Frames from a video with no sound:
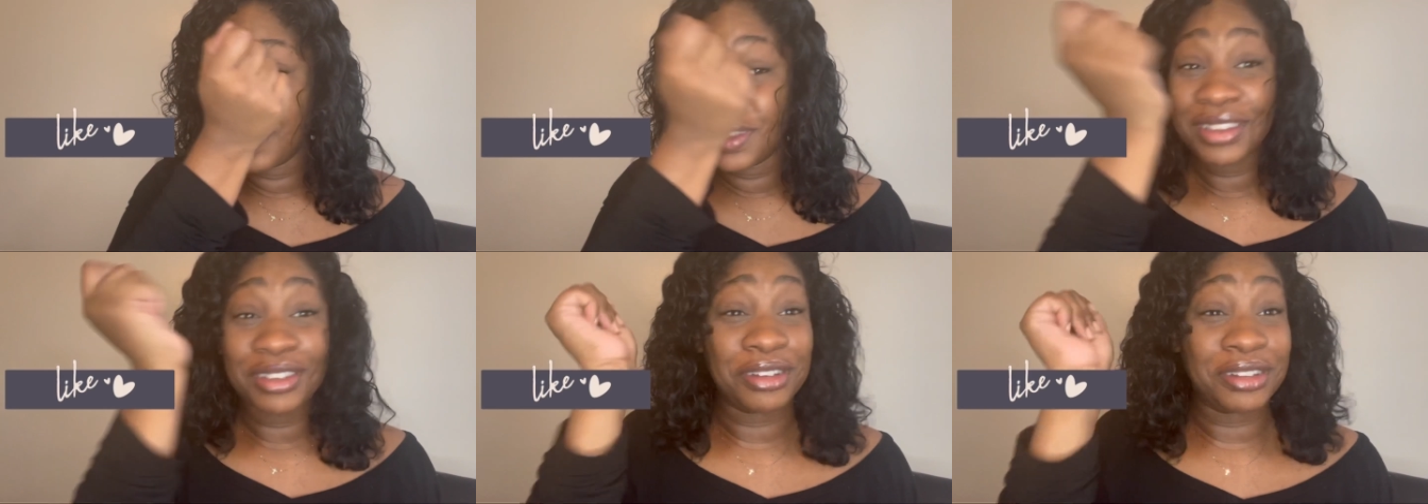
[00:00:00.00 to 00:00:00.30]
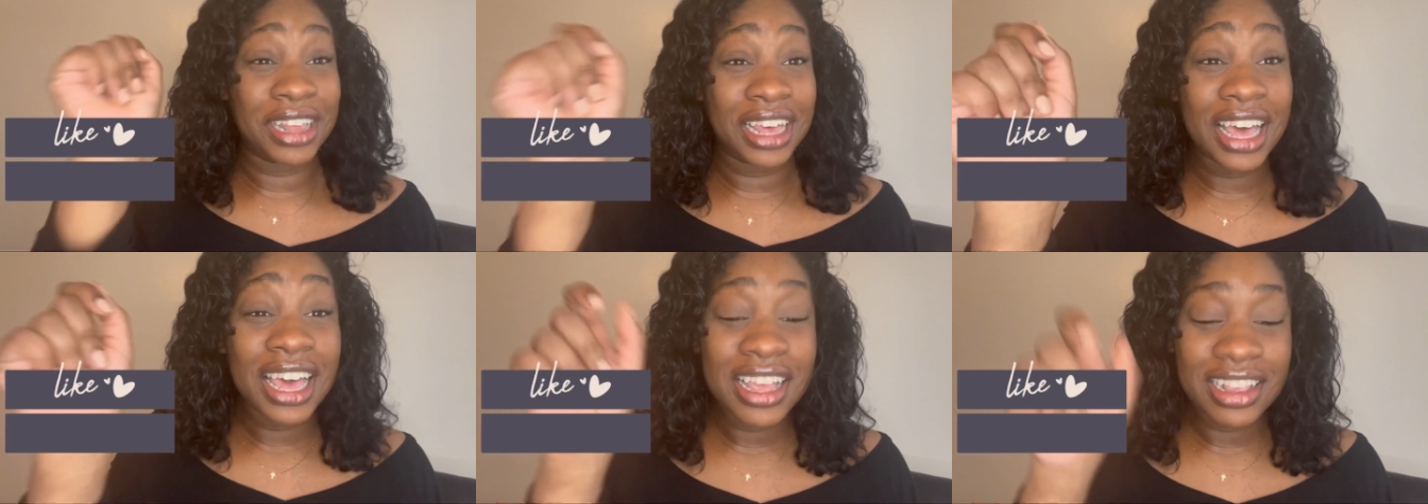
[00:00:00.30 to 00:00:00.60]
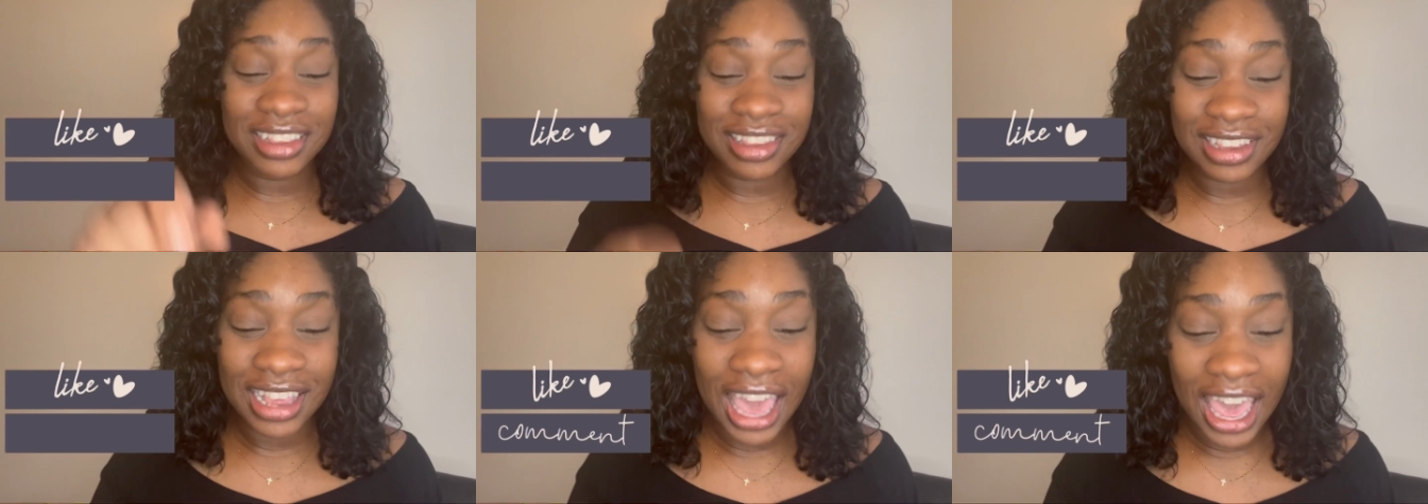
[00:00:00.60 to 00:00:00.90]
So that
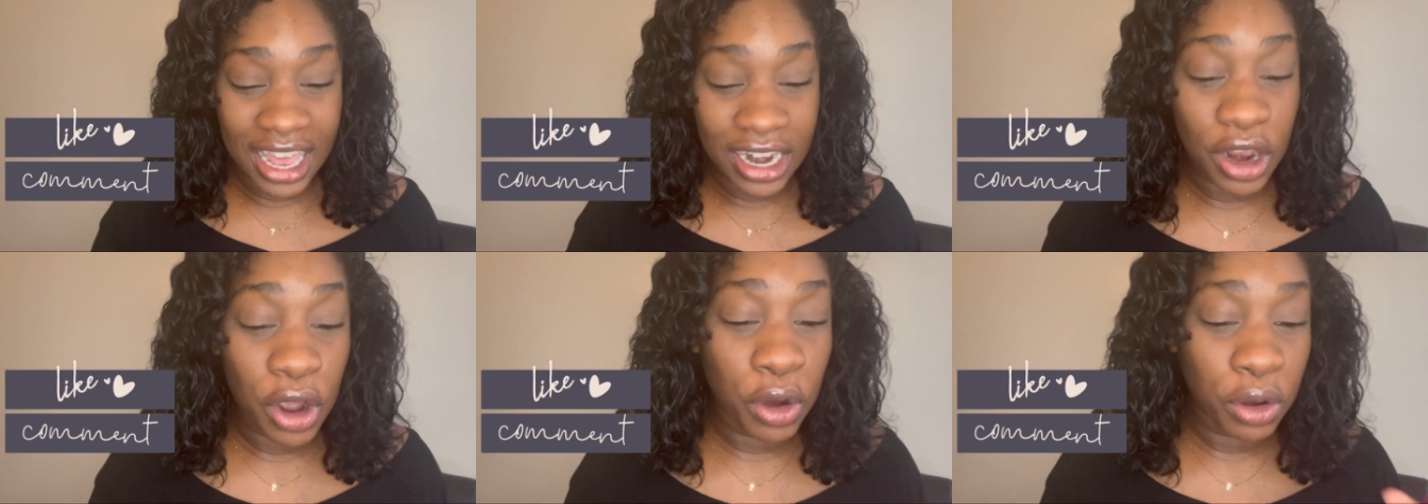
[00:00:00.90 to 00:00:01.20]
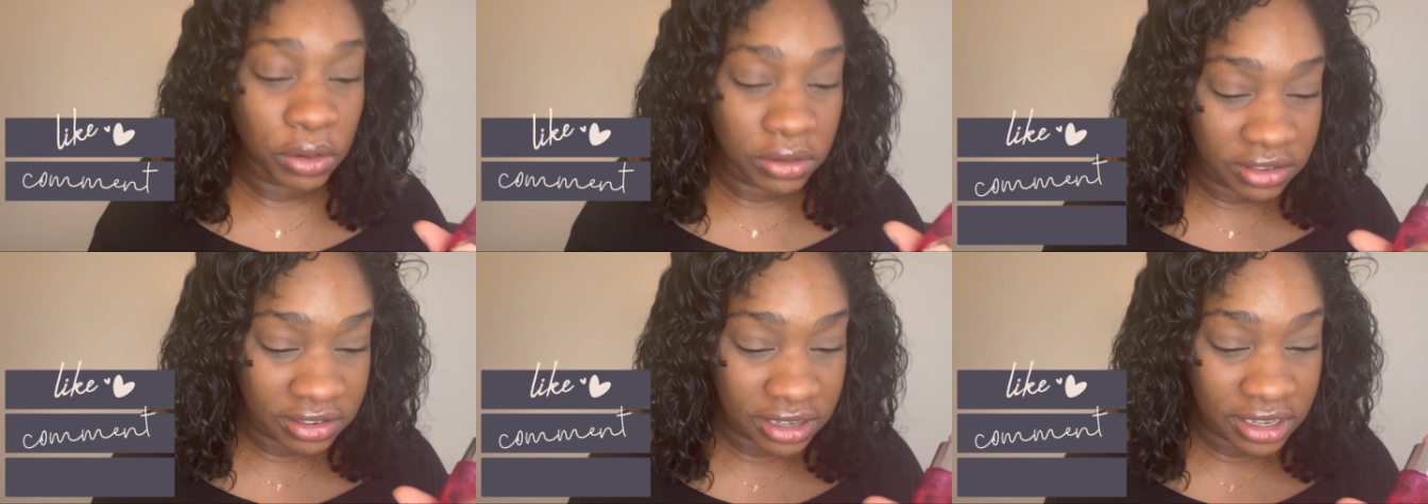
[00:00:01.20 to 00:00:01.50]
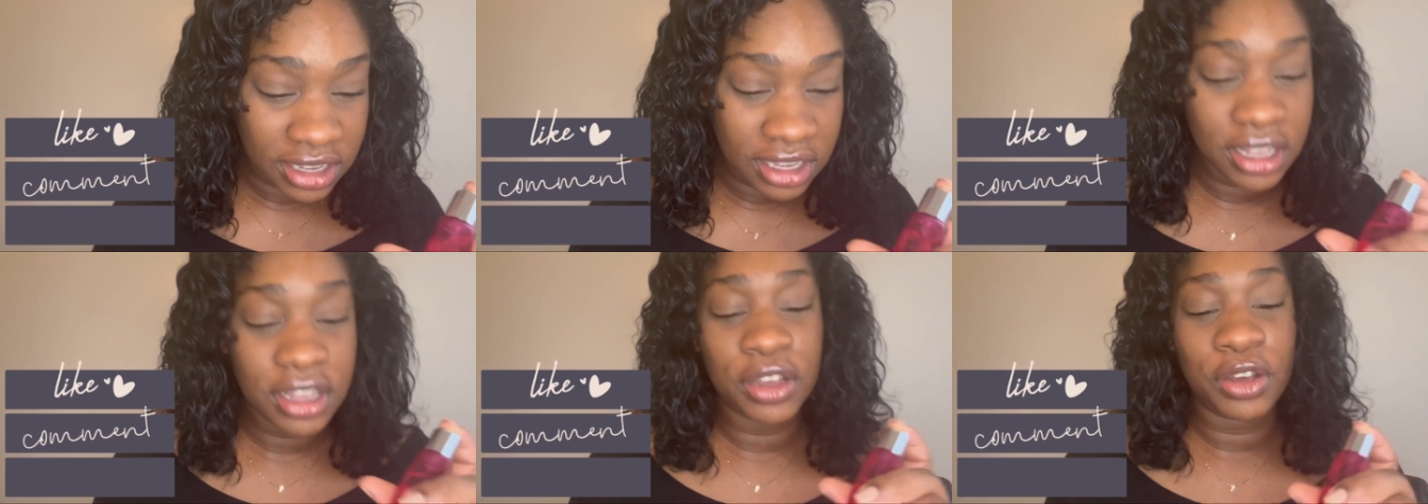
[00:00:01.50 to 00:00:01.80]
is at
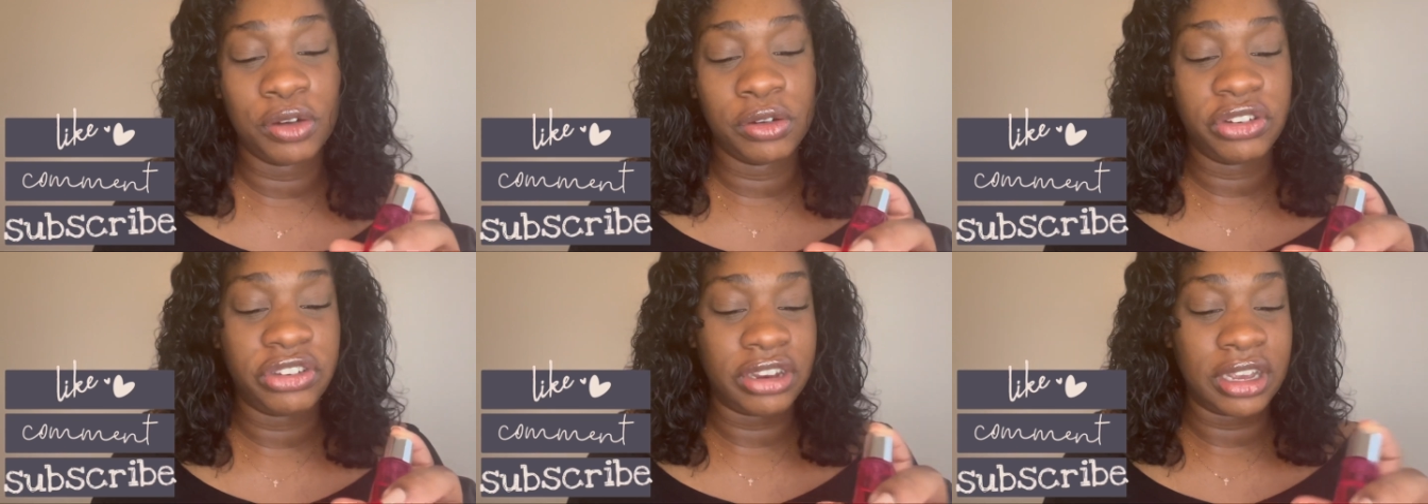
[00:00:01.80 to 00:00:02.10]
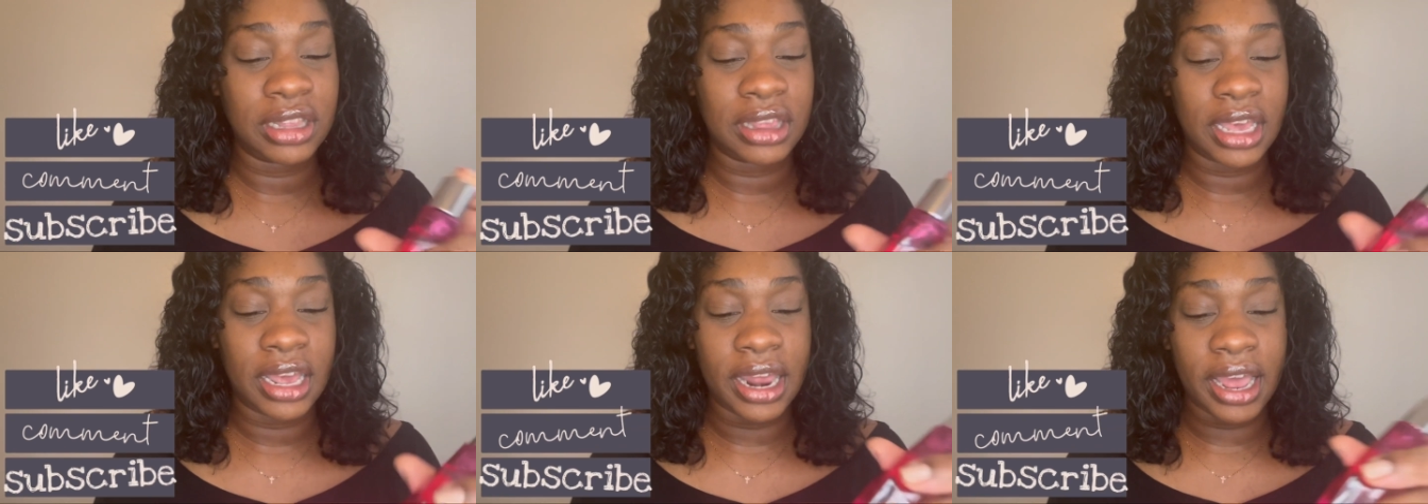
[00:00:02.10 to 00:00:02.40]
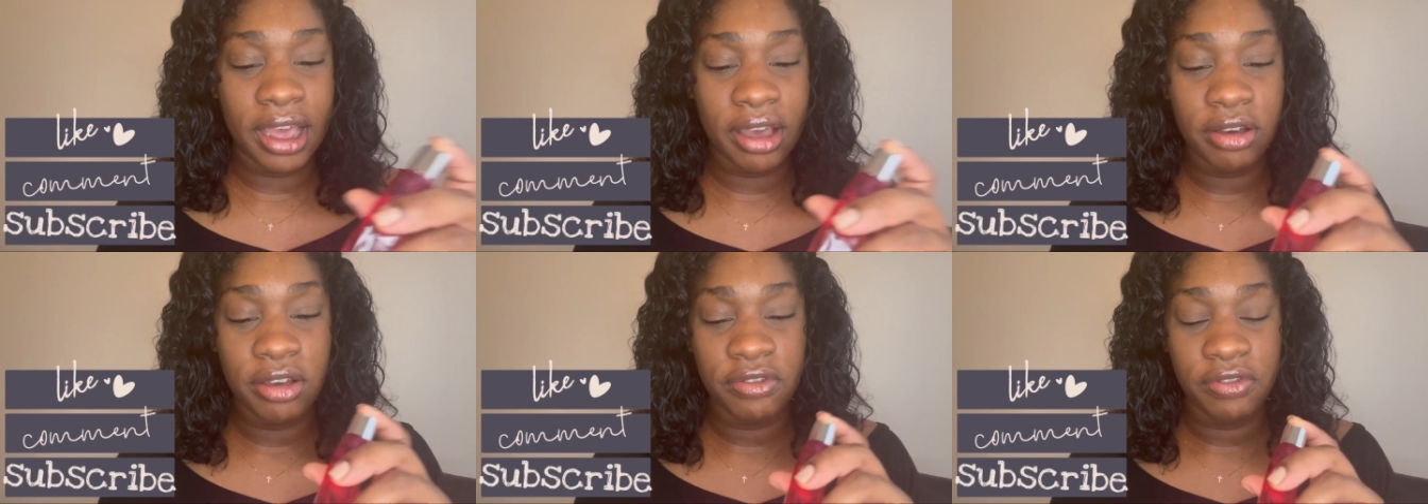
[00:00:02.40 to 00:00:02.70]
Ulta. Go check that
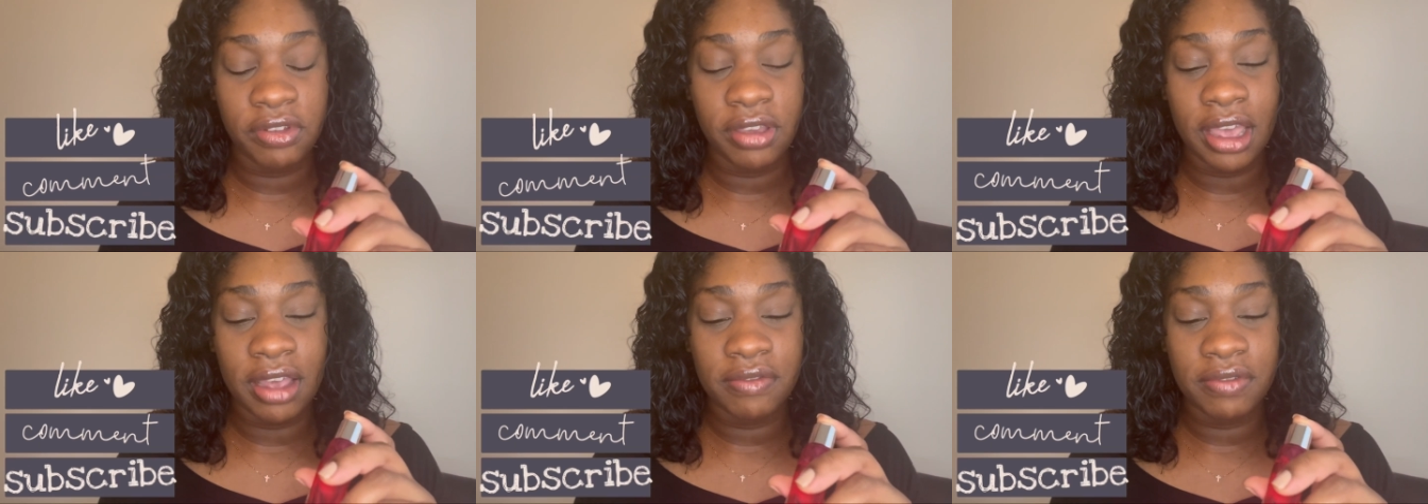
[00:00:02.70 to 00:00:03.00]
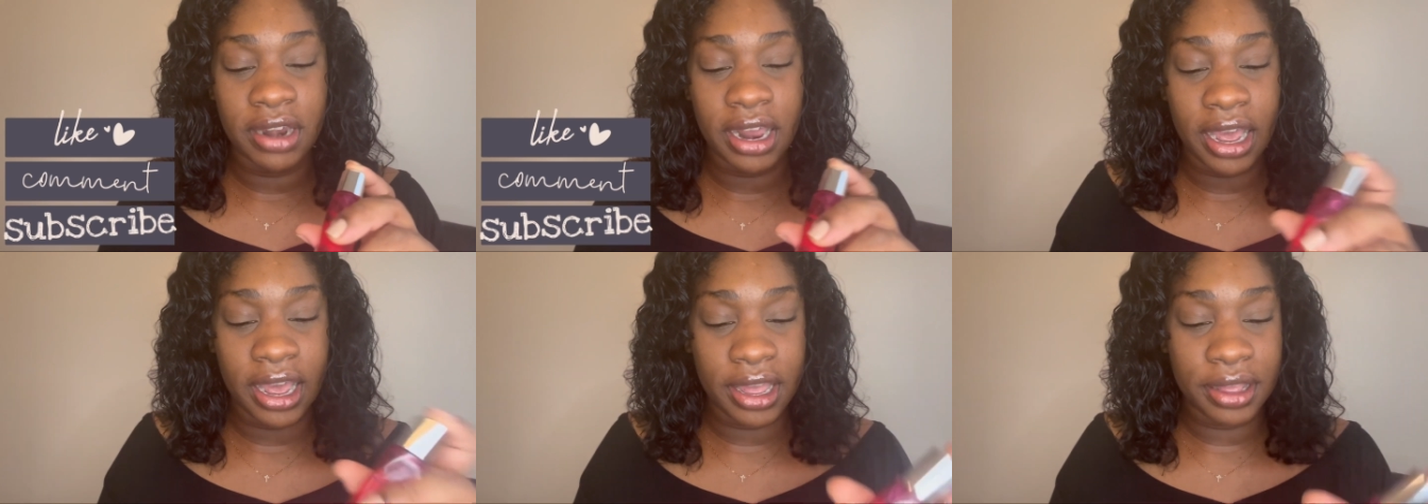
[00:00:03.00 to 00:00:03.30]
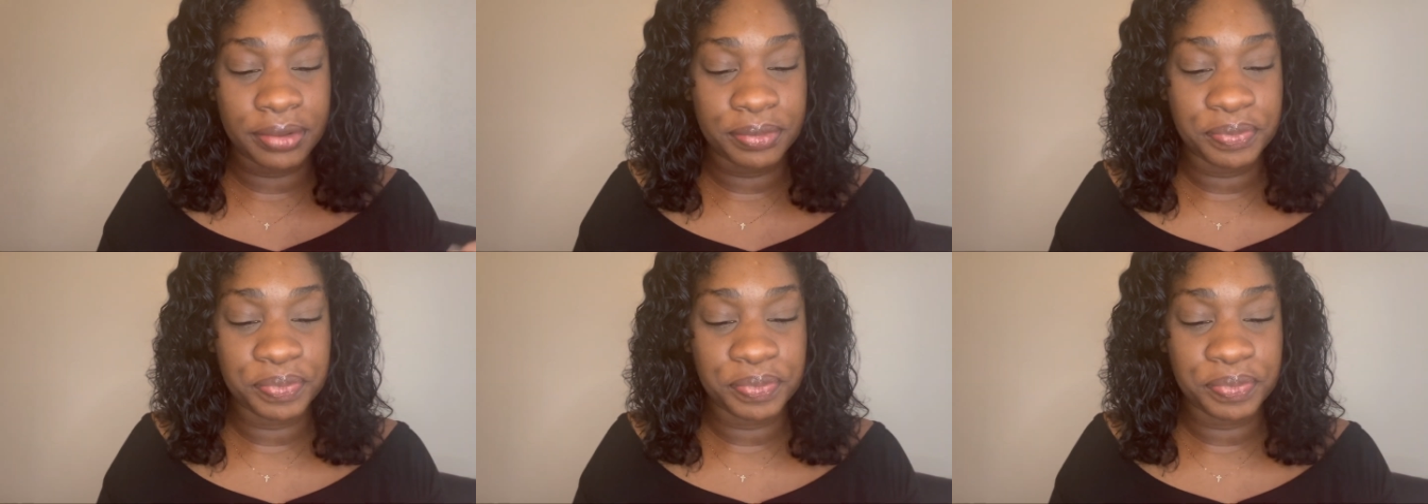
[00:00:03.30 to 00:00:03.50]
out if you have not.